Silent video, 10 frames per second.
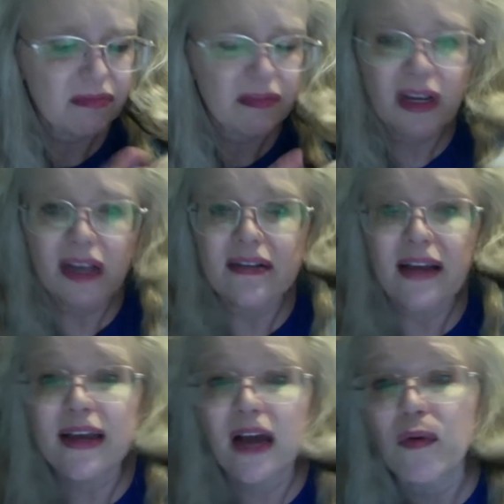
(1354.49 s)
It's
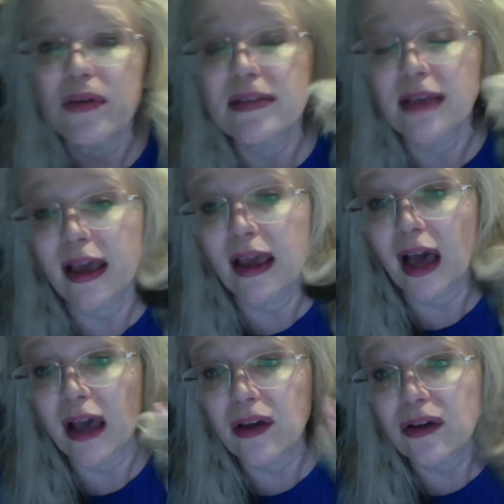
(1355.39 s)
like I always say,
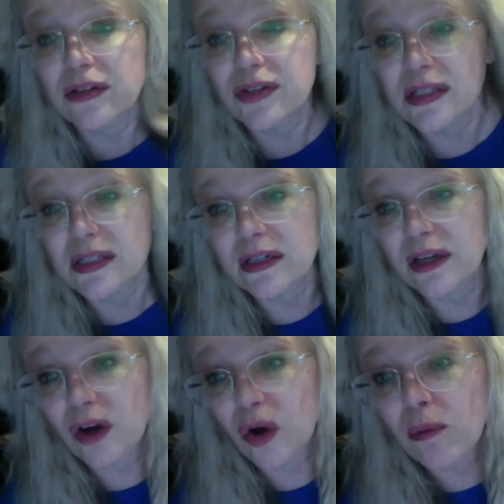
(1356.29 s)
I could just, you
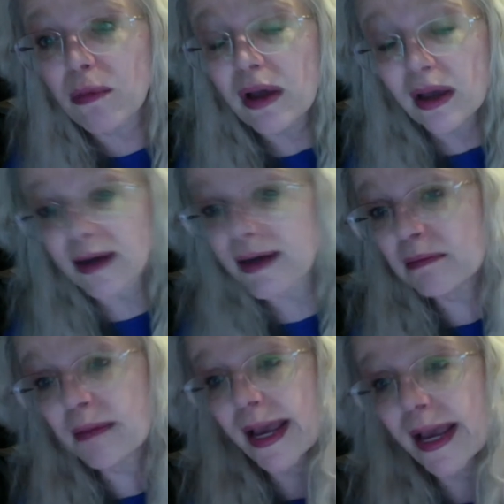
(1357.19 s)
know,
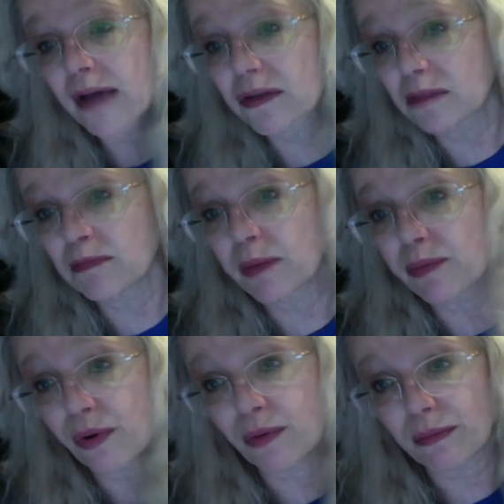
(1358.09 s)
clean my house with my
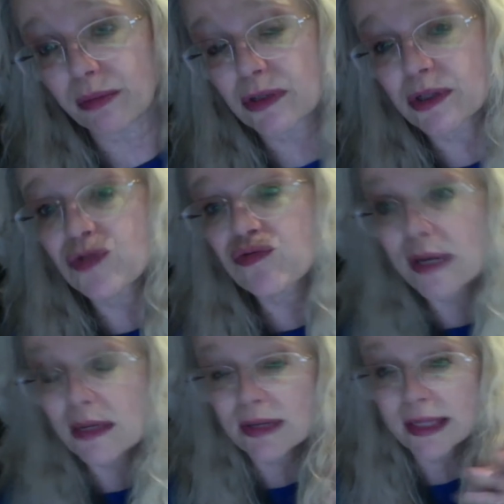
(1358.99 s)
broom because it's
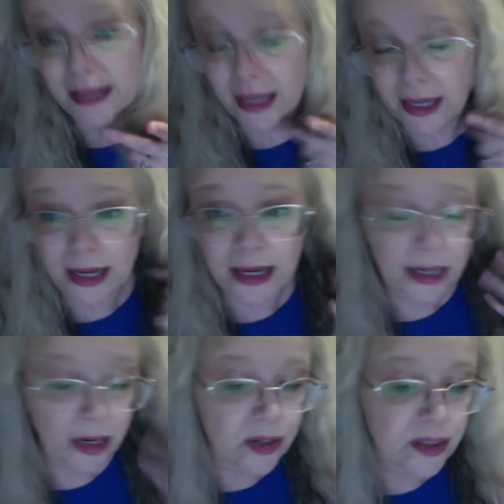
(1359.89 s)
really thick. I
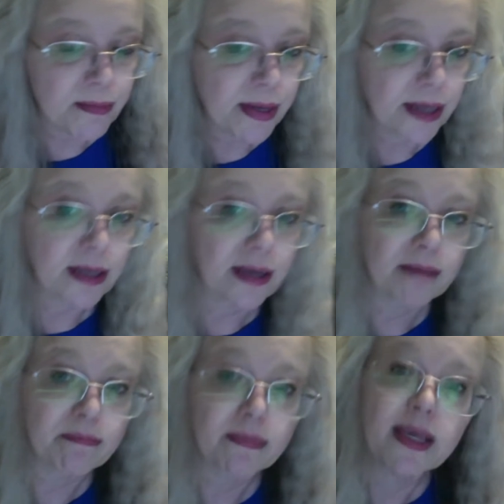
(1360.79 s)
inherited my
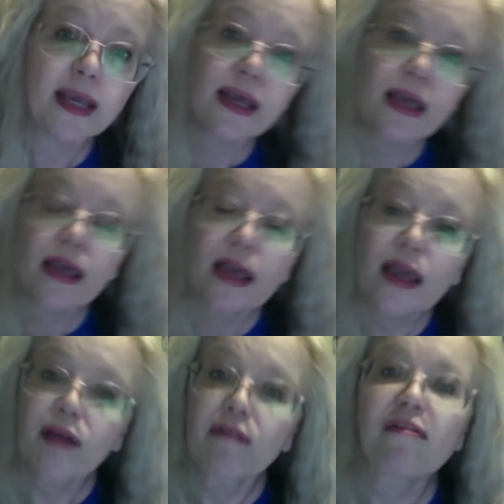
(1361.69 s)

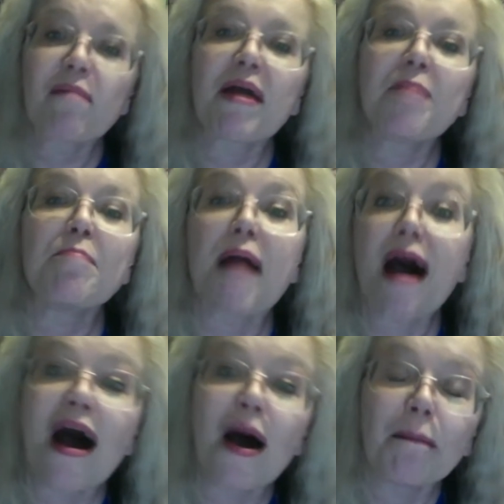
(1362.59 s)
hair from my
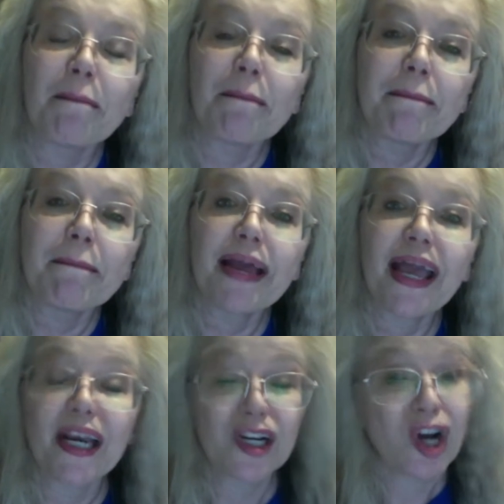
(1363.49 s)
mom.
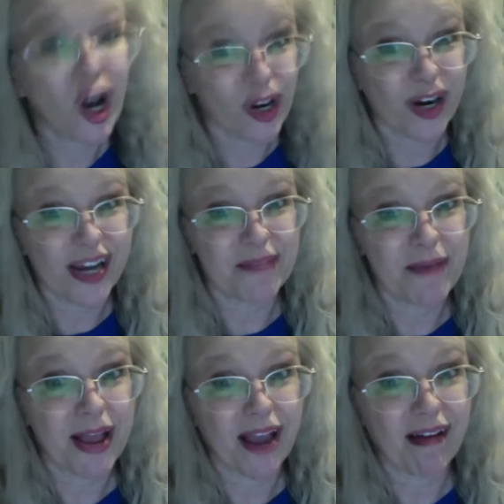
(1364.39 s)
And Connor has my
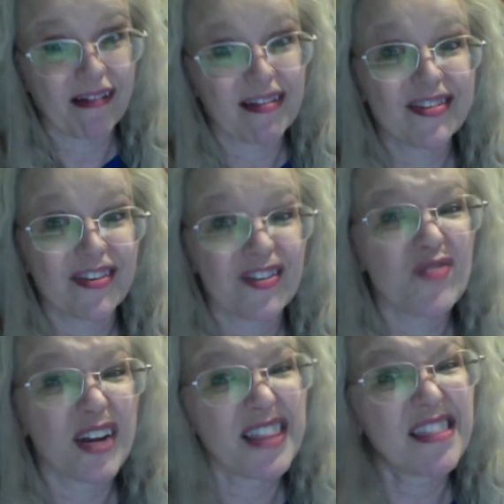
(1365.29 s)
hair, so it's
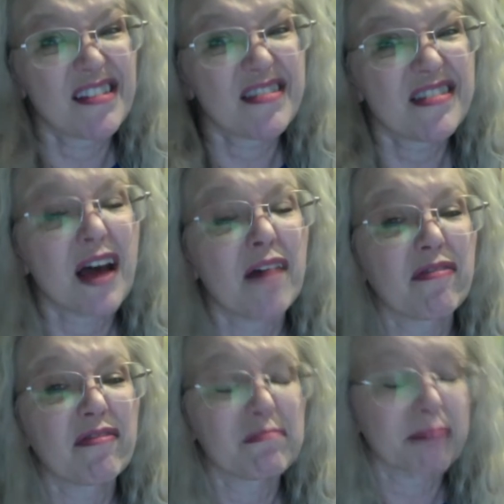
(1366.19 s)
really thick
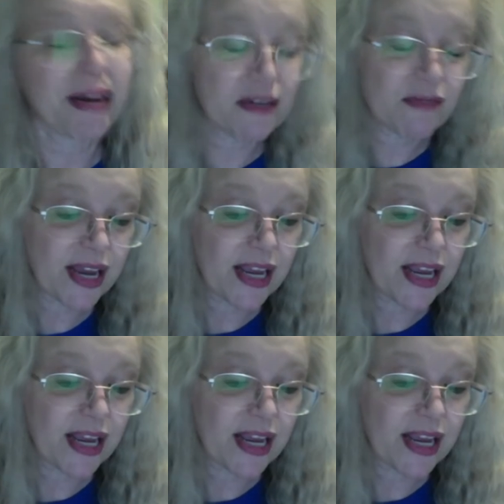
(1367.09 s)
stuff. But anyway,